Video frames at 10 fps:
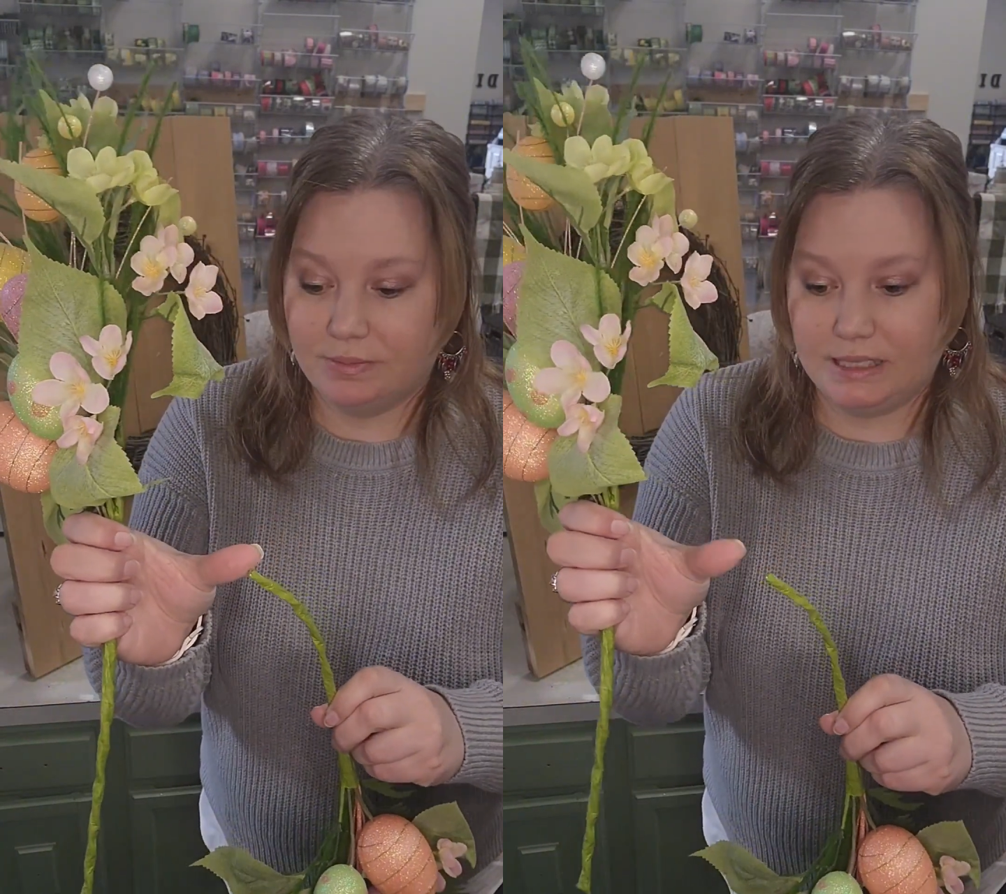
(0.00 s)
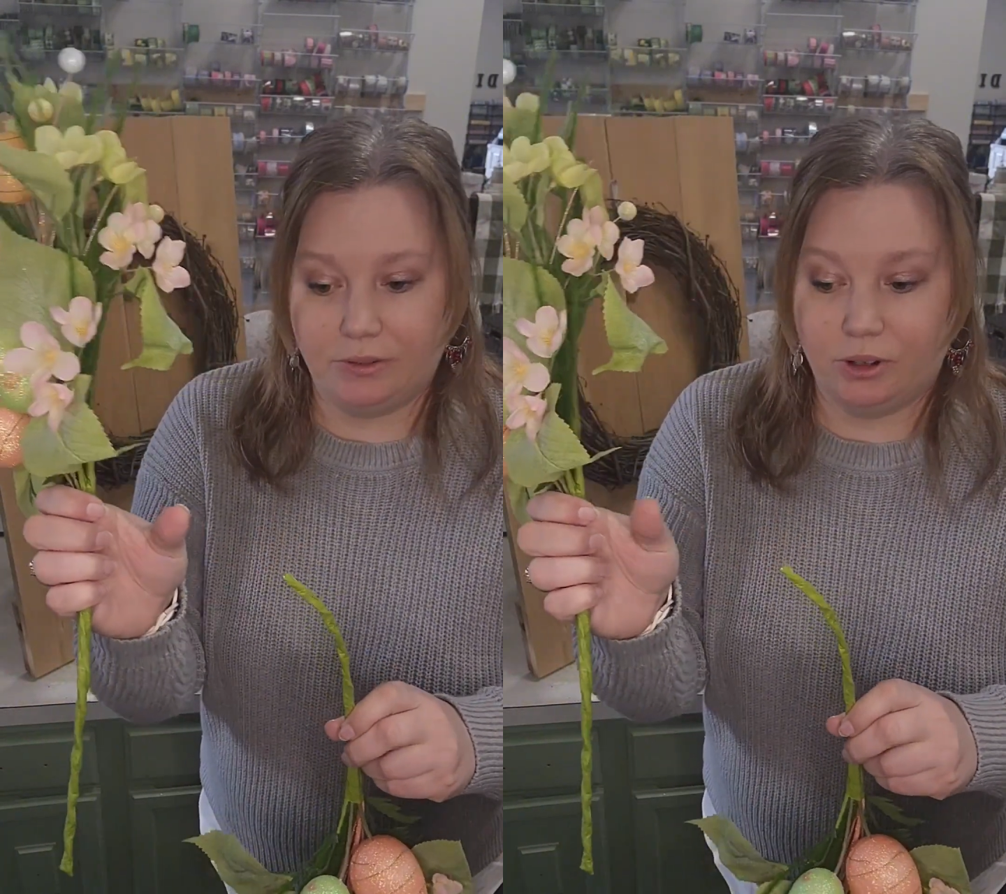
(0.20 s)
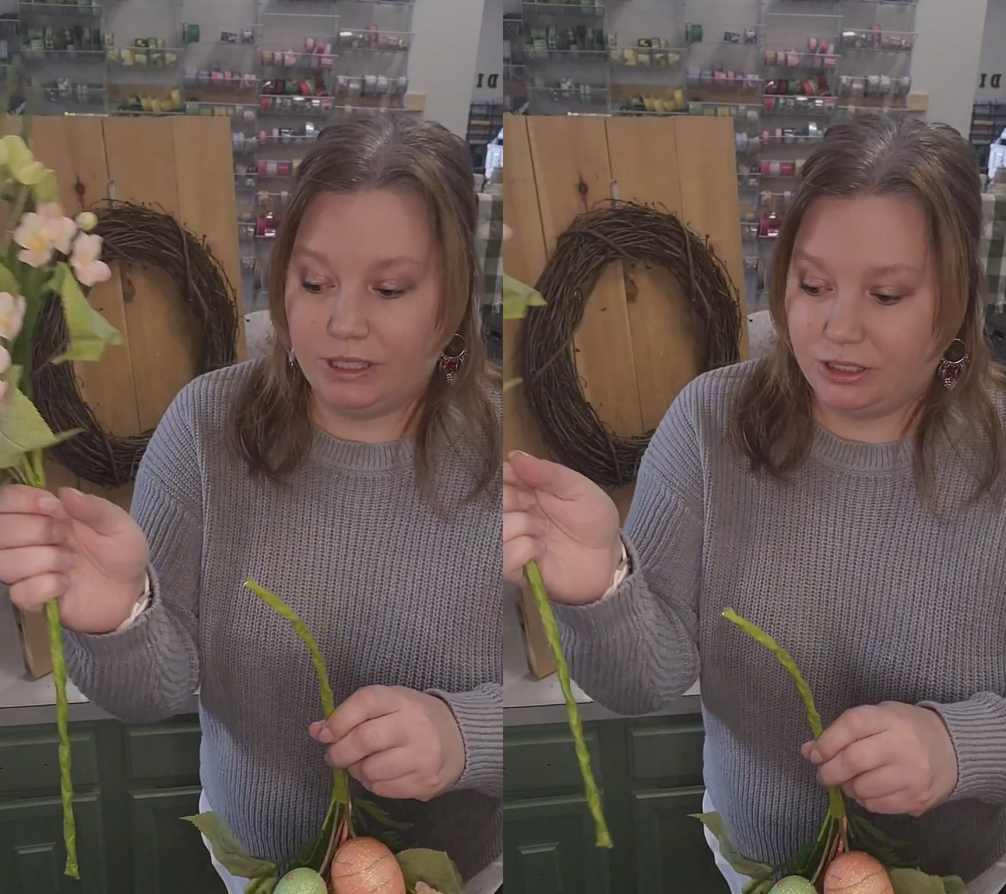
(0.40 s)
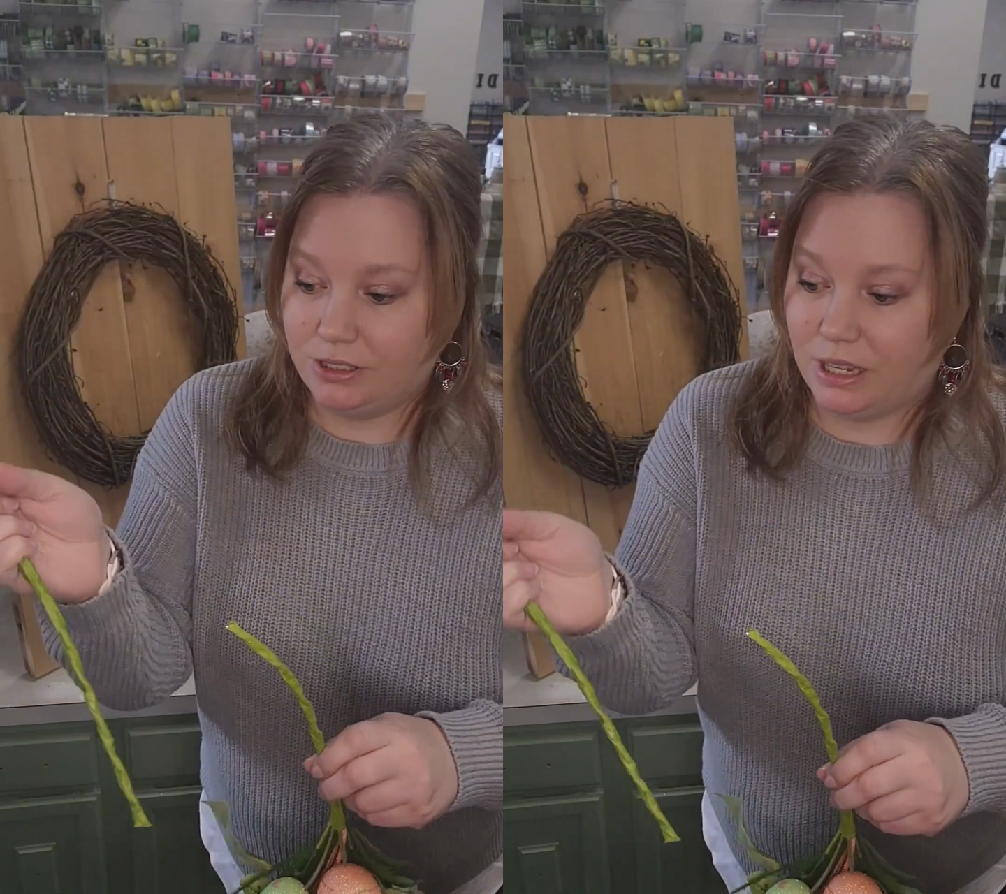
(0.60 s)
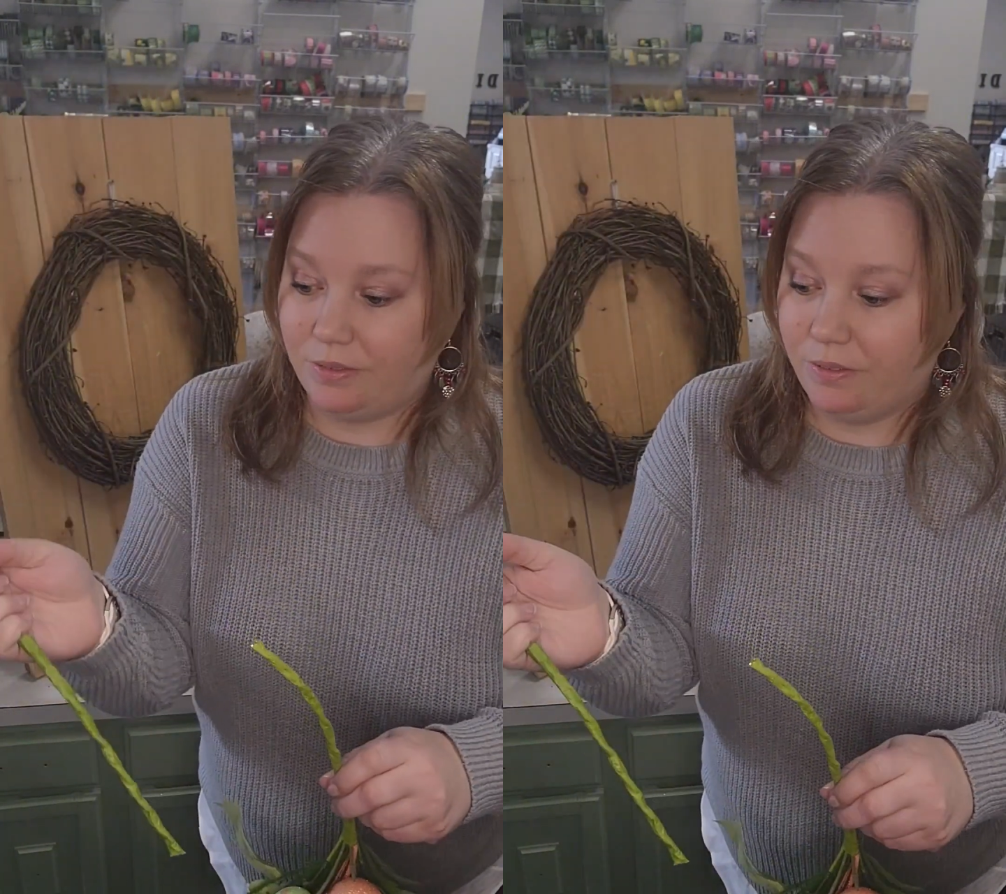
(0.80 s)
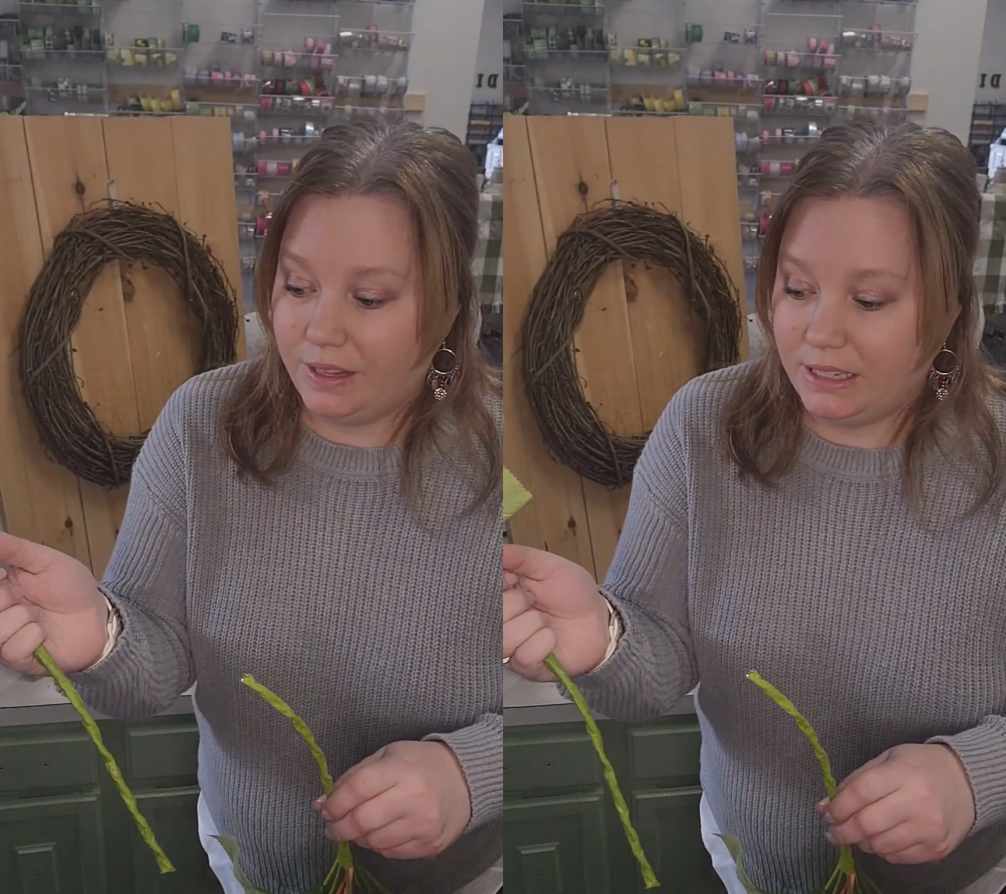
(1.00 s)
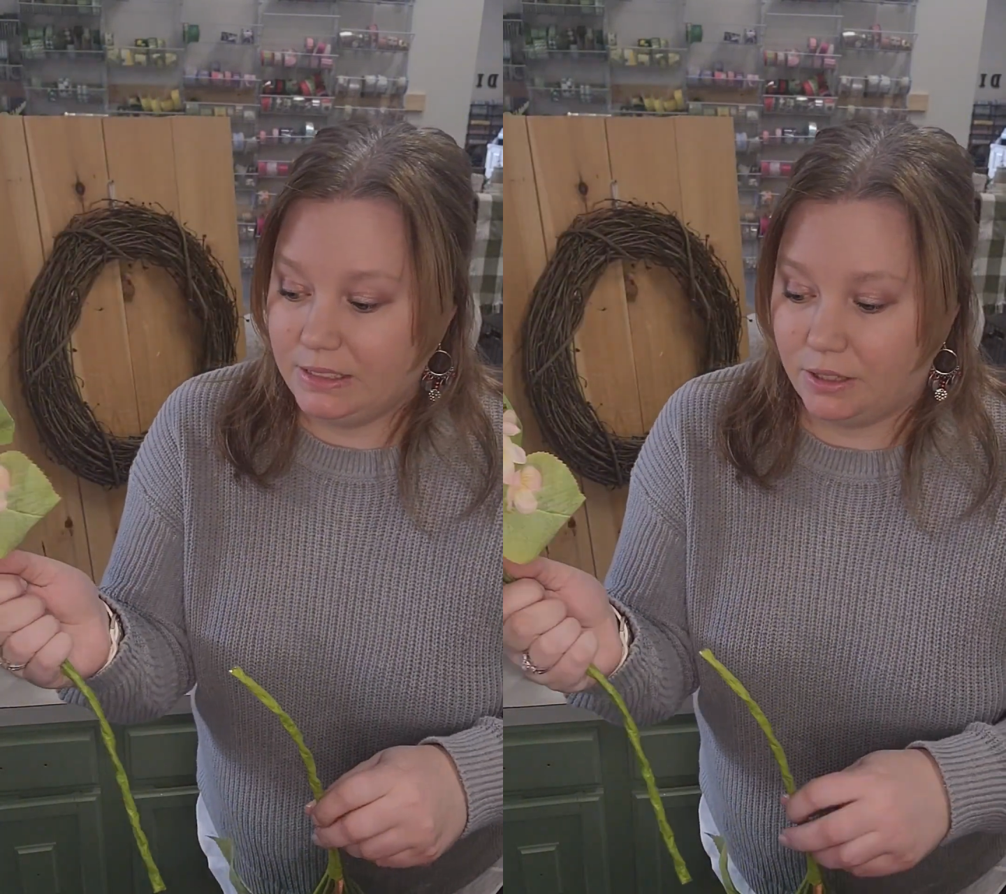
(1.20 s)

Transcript: several inches off of these,